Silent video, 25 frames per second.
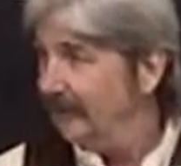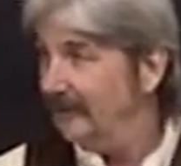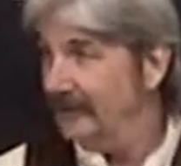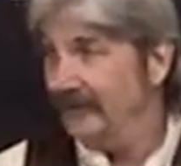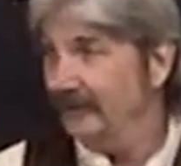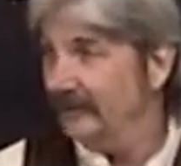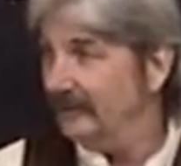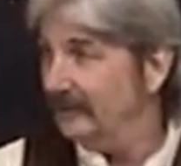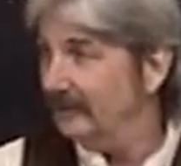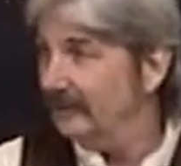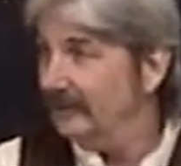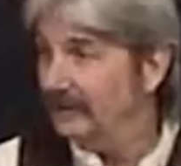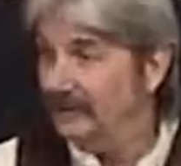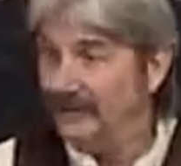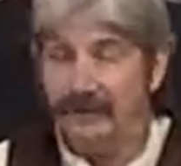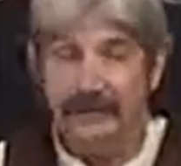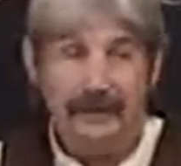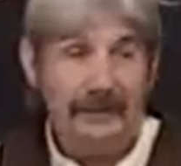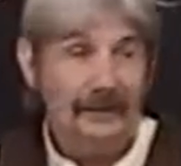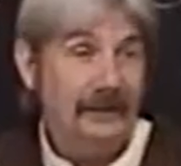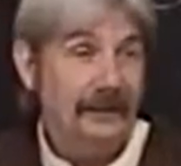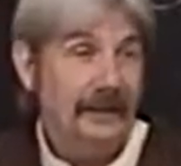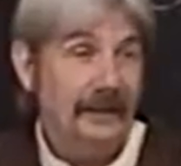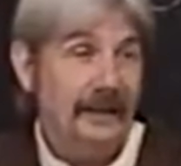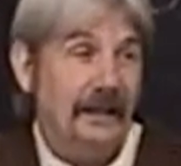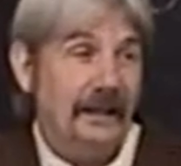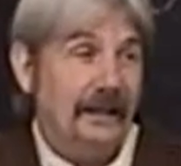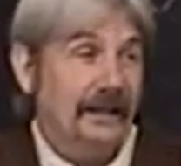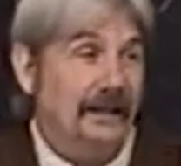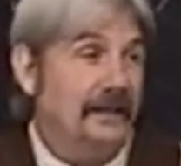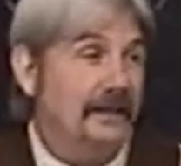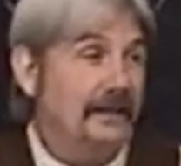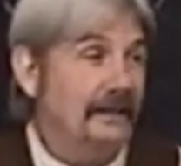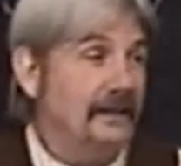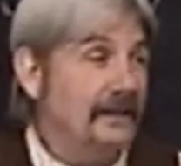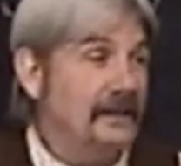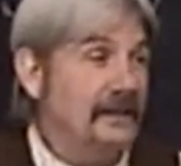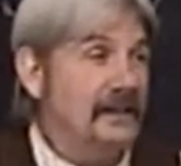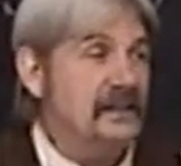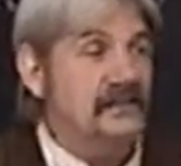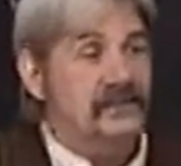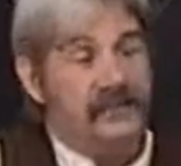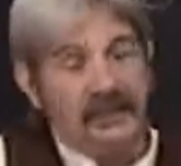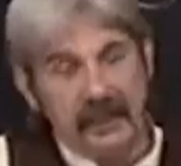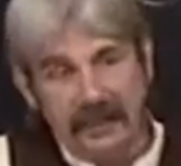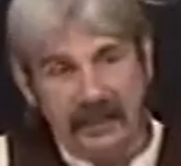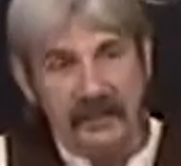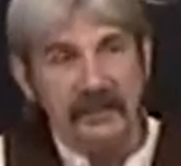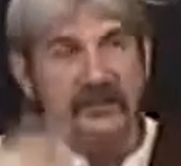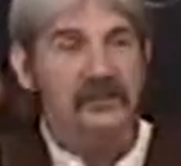And and he
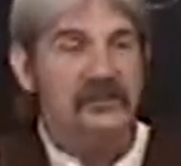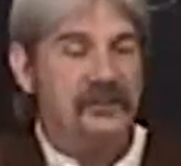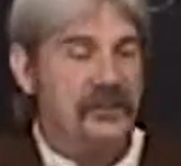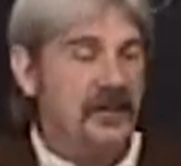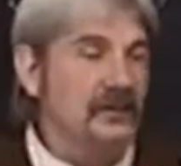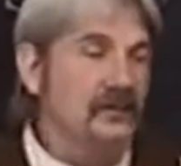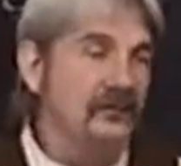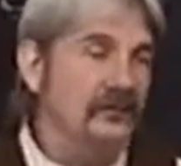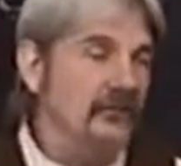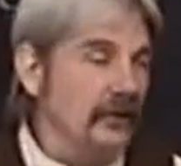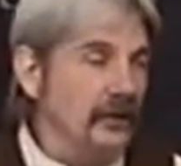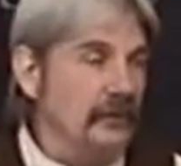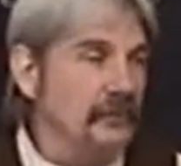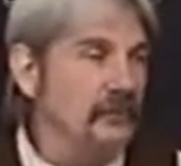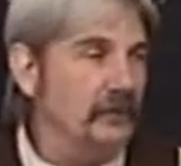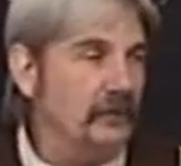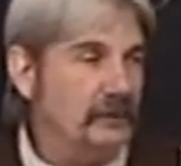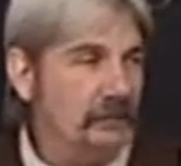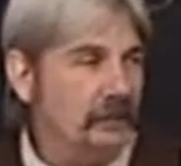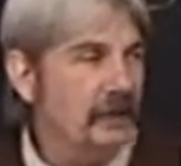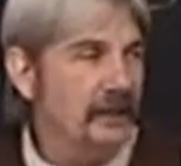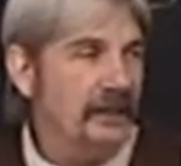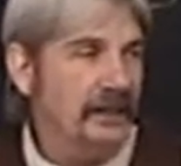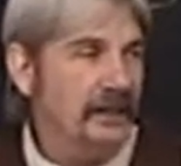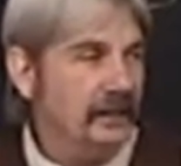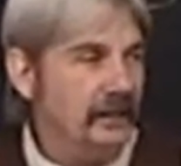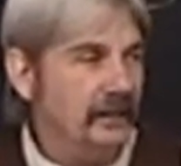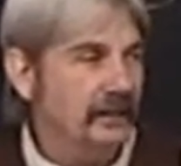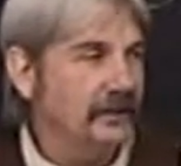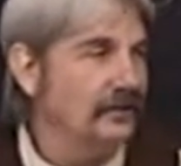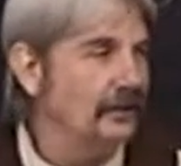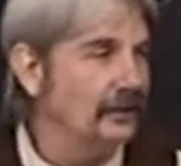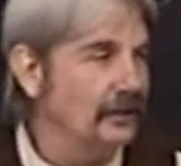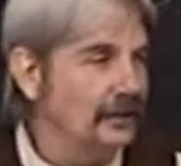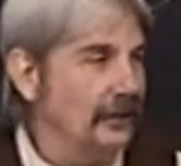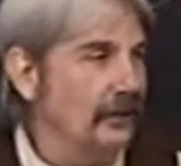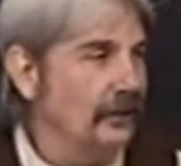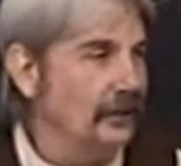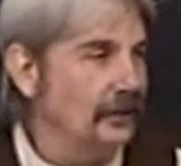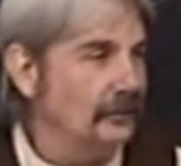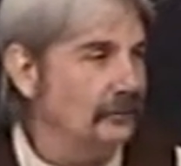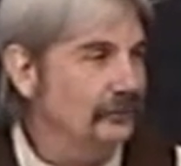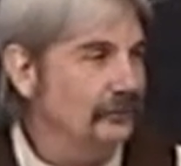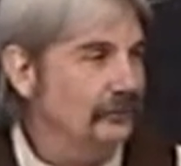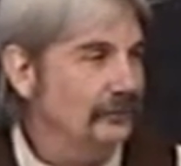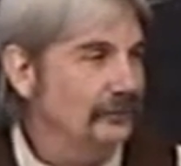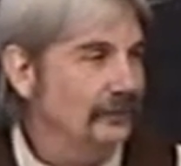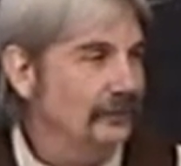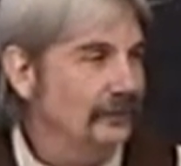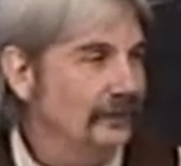then he says something, but he doesn't, you
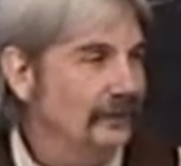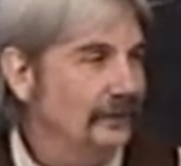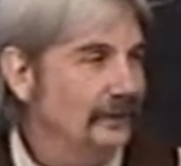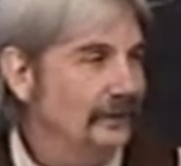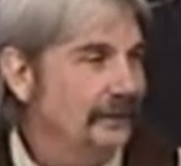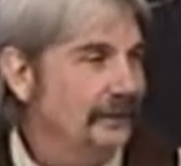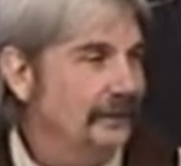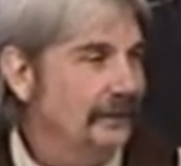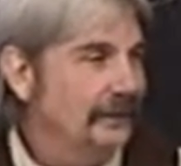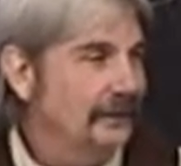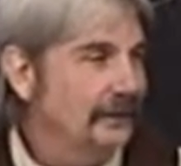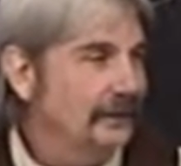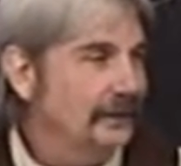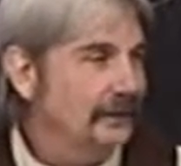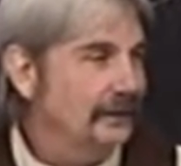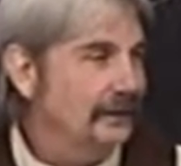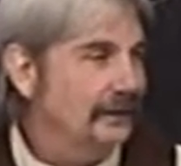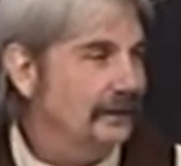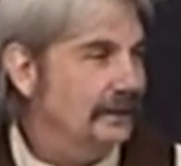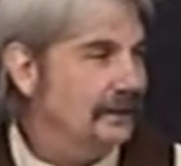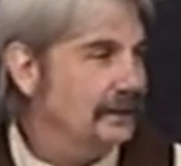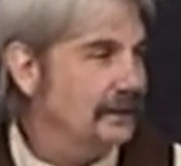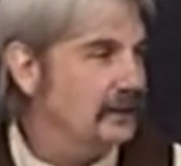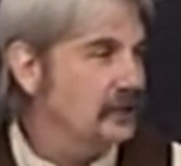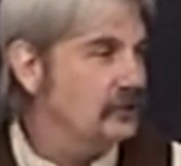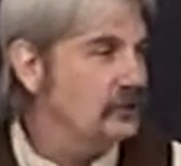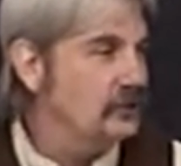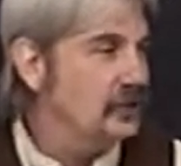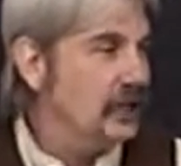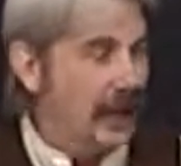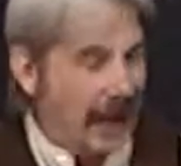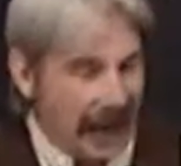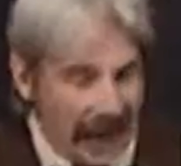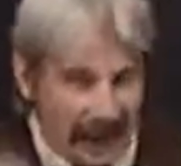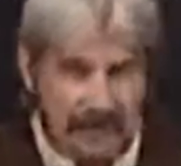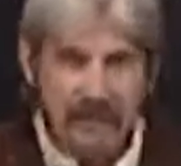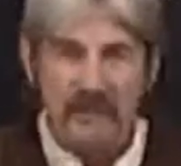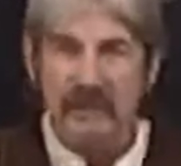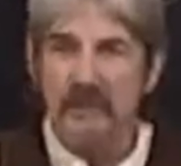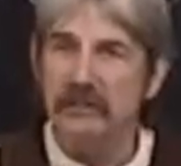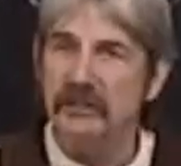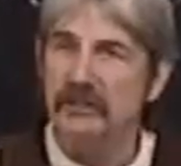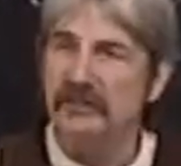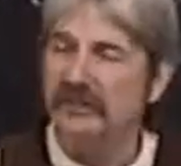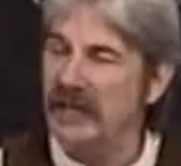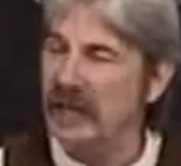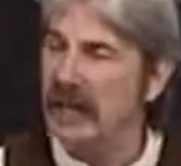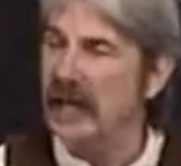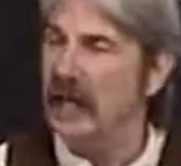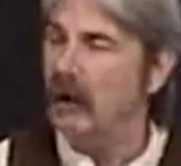know. He didn't say, I'm the
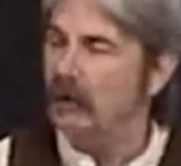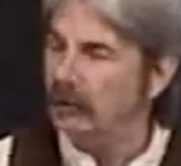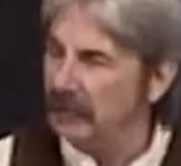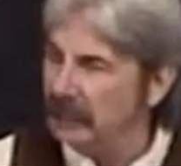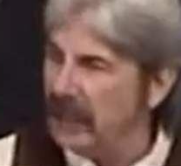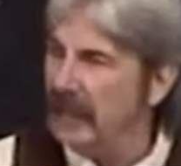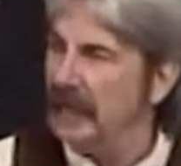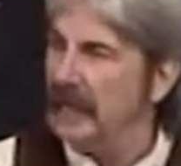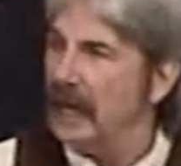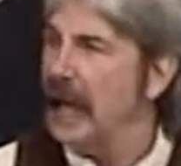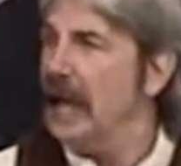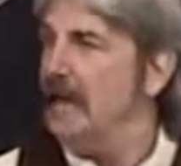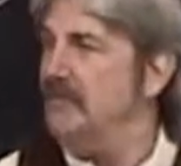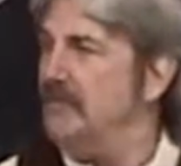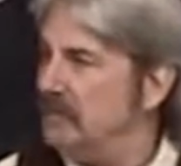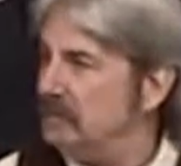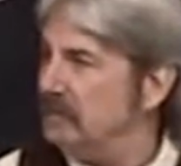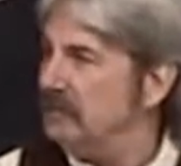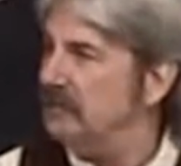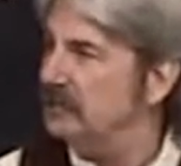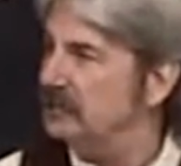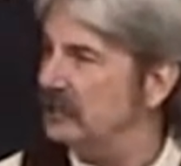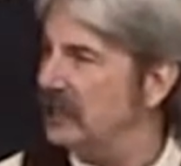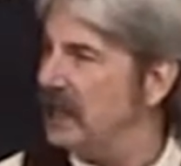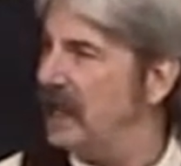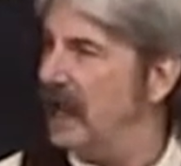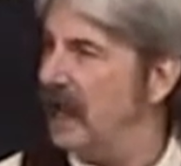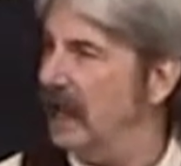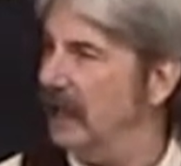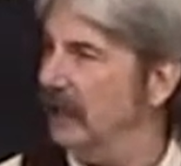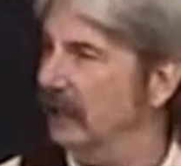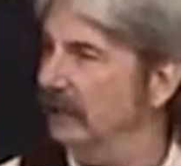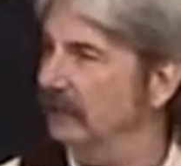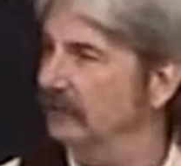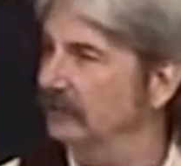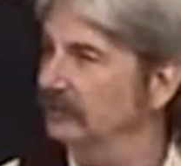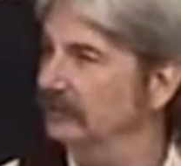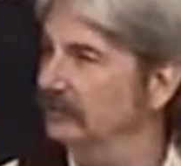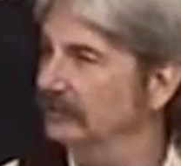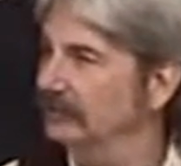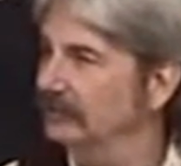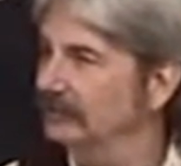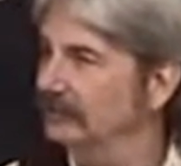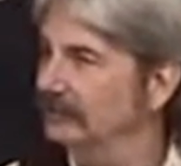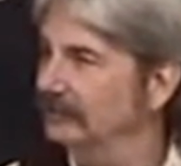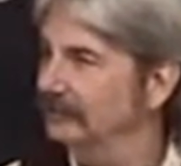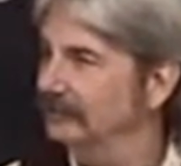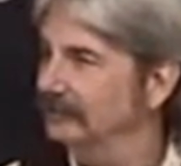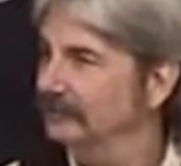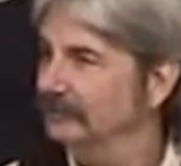Messiah. Okay, I'm the Messiah.
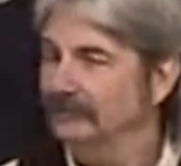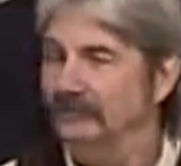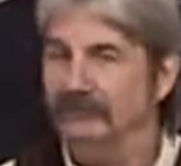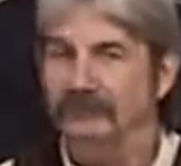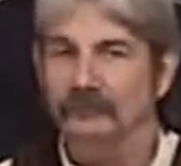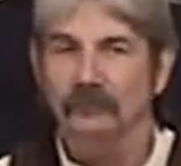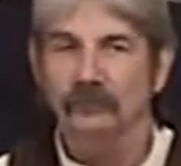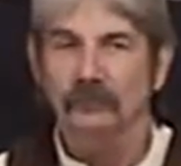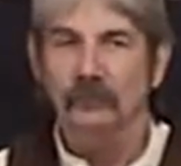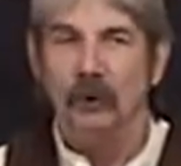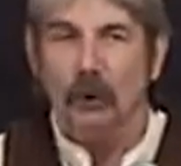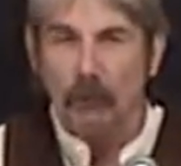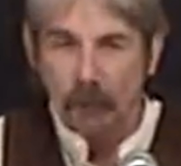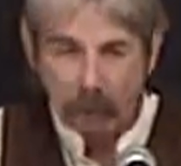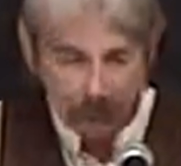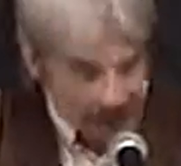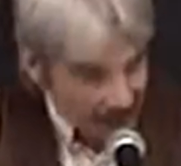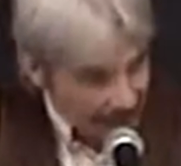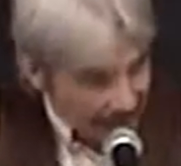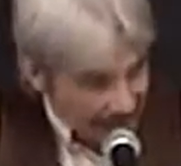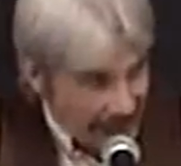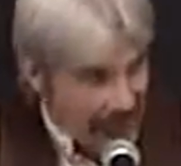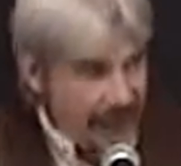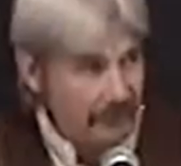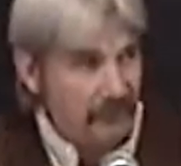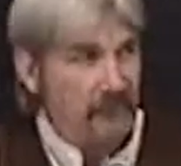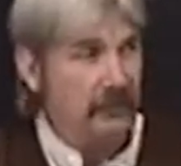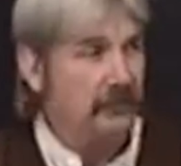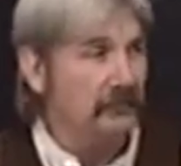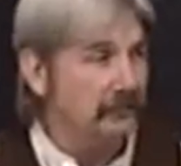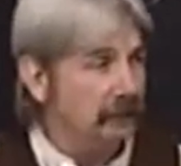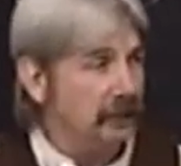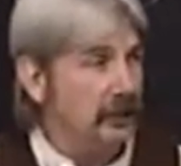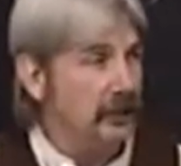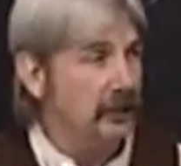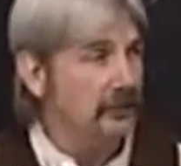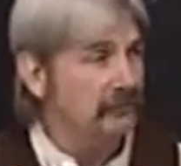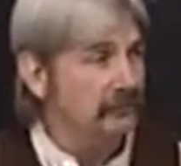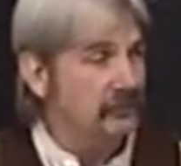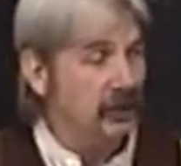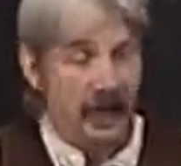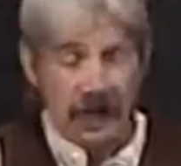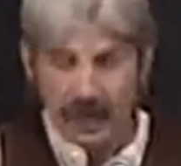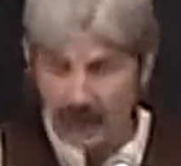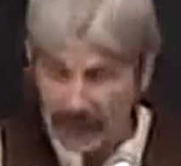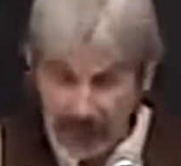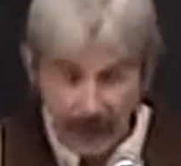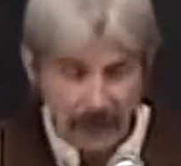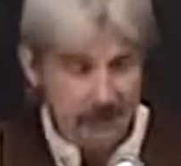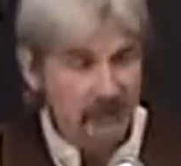Okay, I'm the Son of
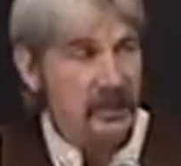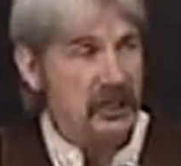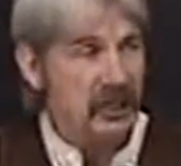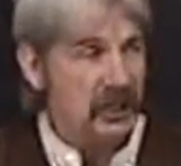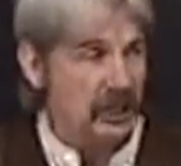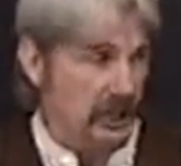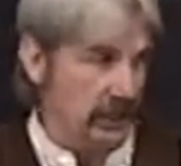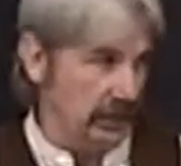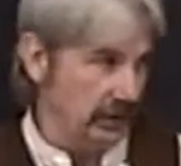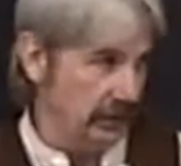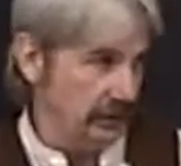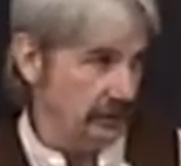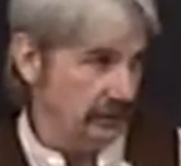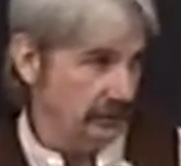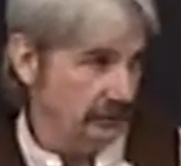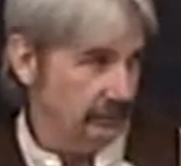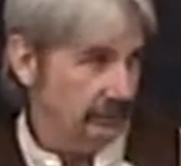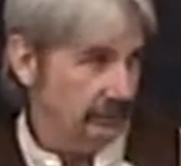God. I'm it.